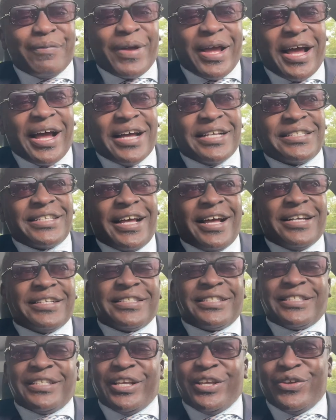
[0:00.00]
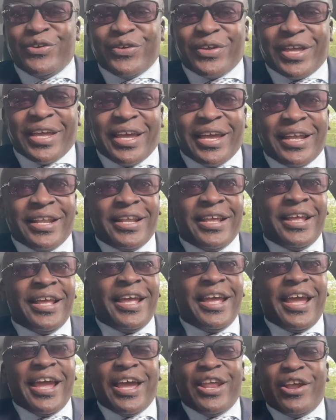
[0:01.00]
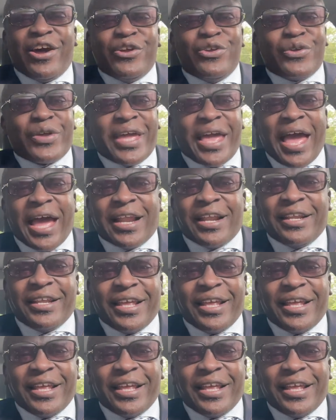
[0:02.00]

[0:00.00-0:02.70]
guys, I'll see you again. And all you cackling